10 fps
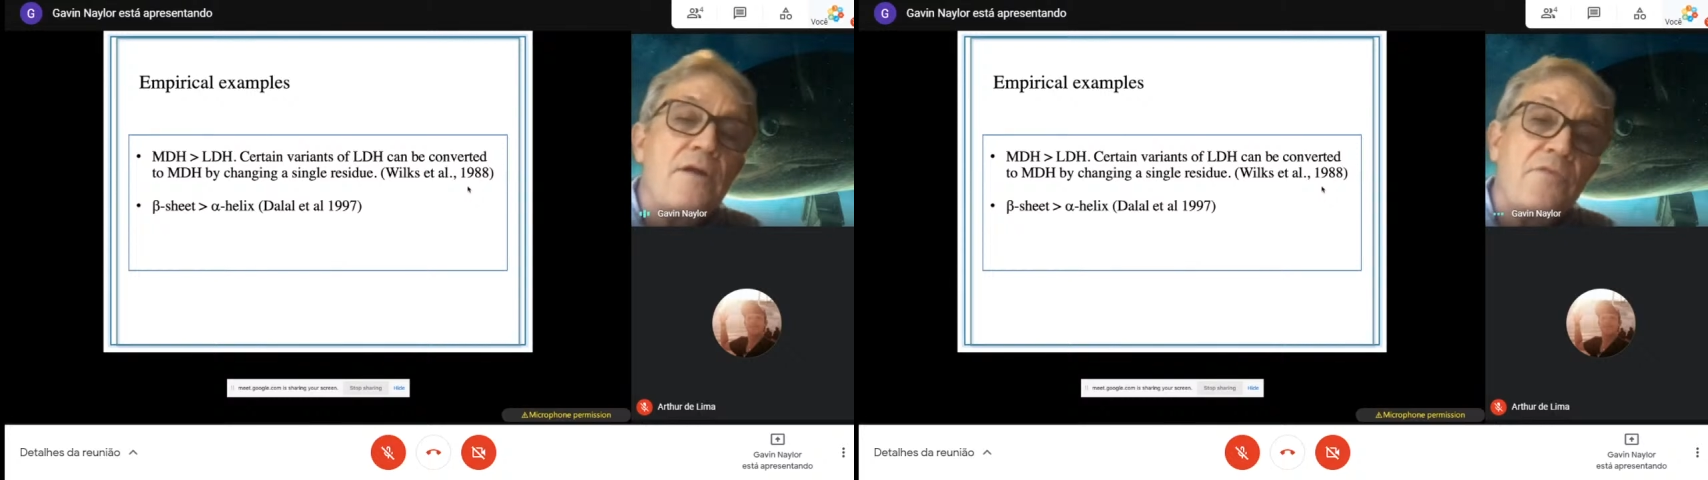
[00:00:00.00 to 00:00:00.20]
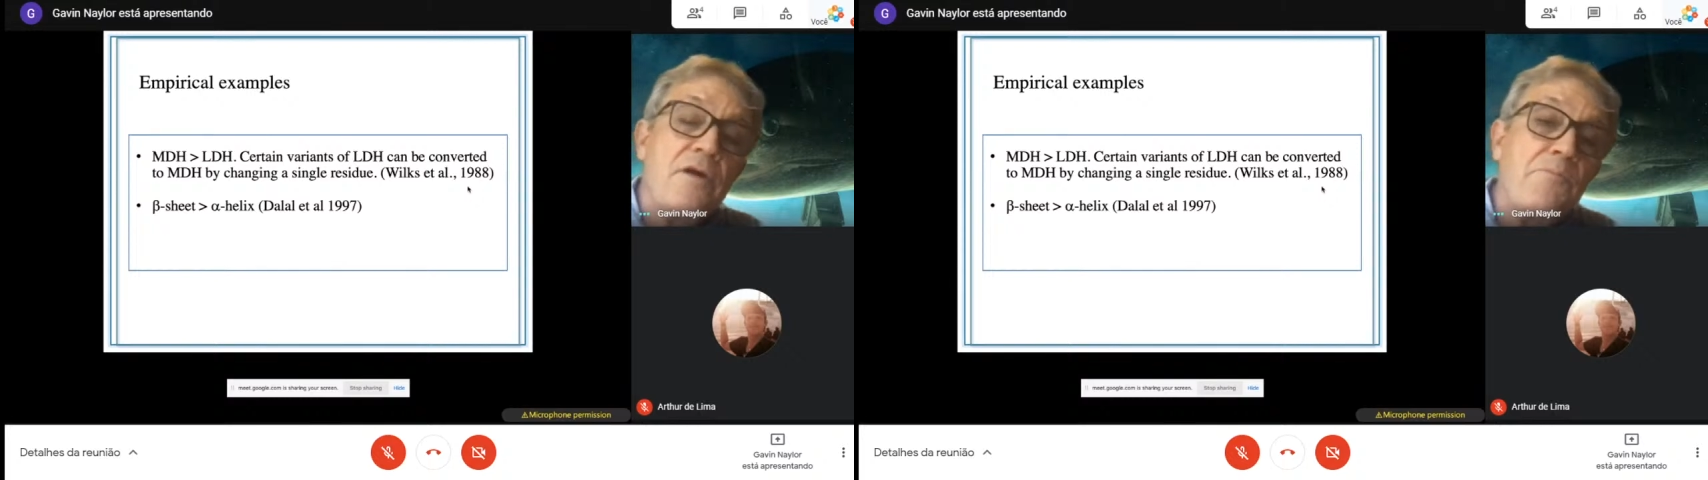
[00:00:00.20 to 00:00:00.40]

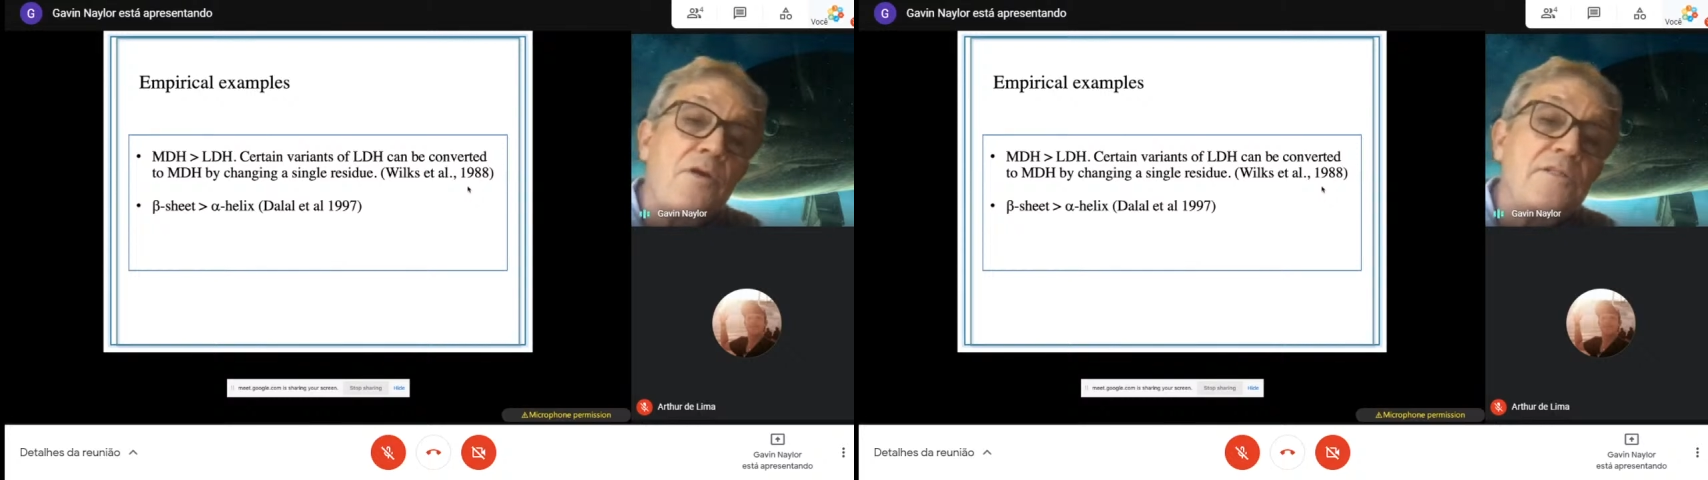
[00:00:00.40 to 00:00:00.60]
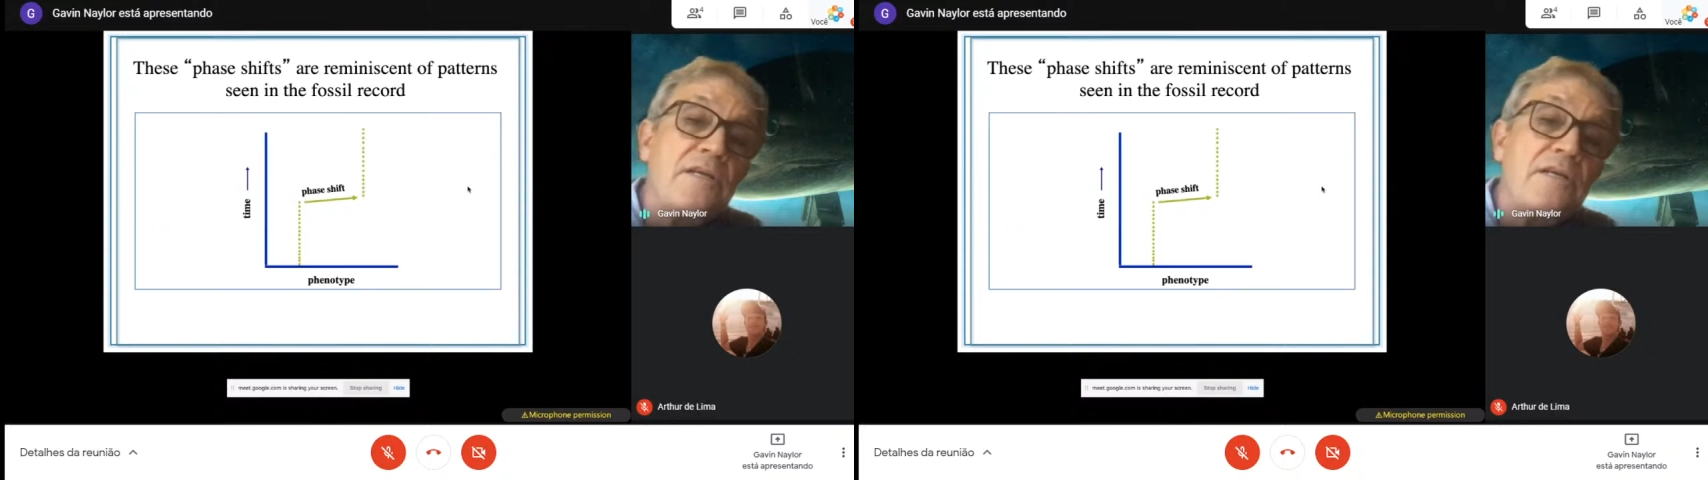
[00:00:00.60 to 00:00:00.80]
the
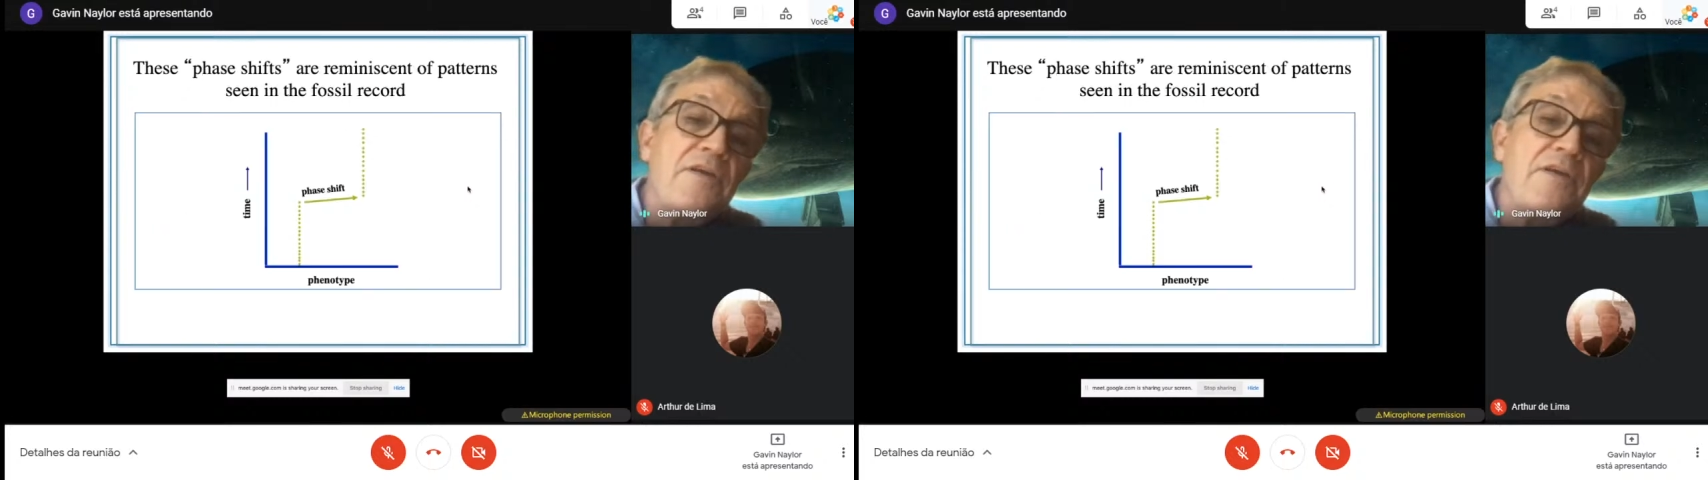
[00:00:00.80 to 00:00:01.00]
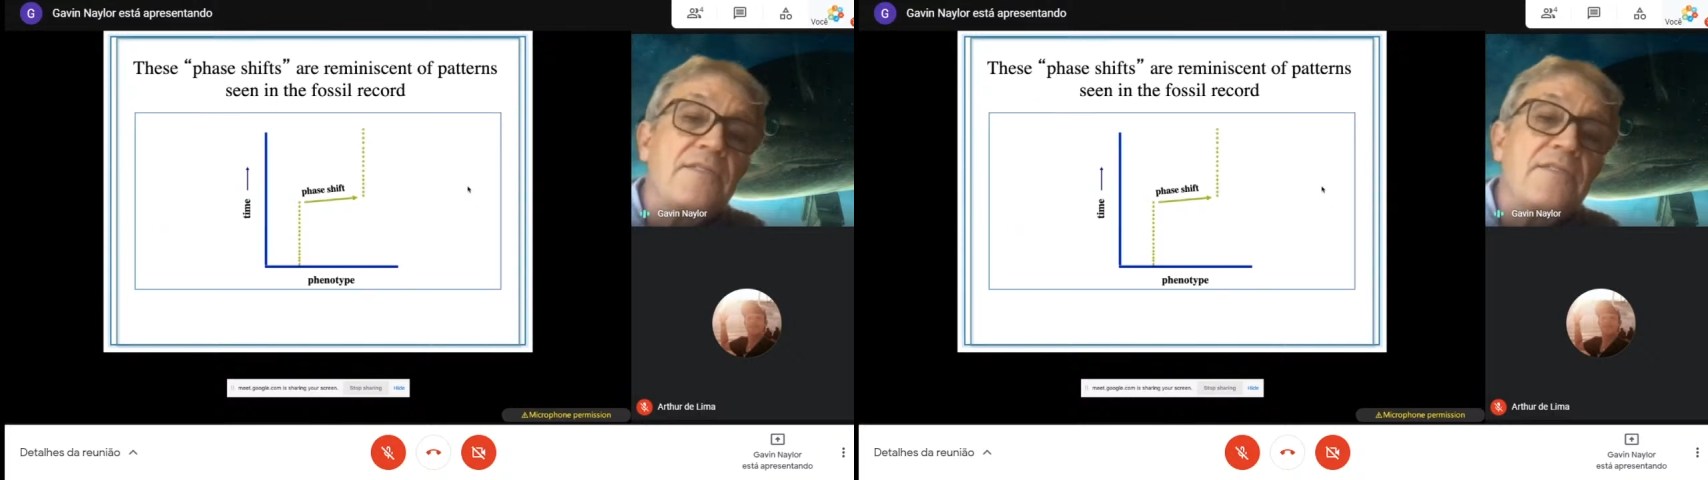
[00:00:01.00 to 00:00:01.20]
protein
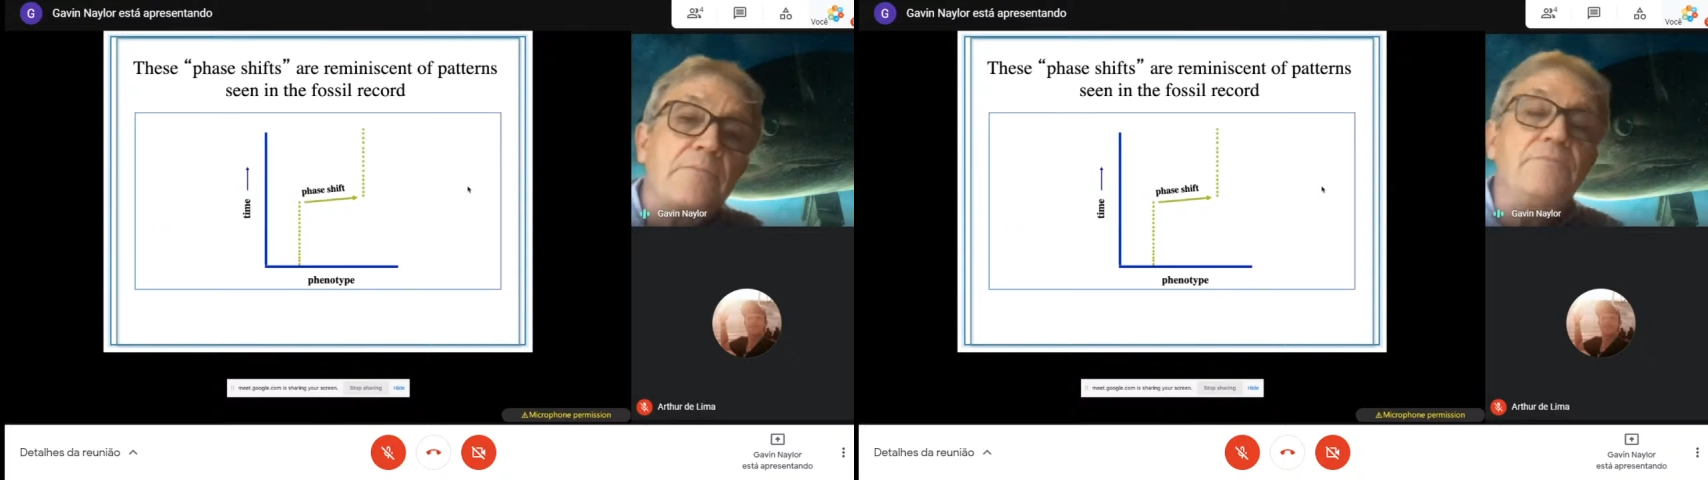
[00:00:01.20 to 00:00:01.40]
phenotype.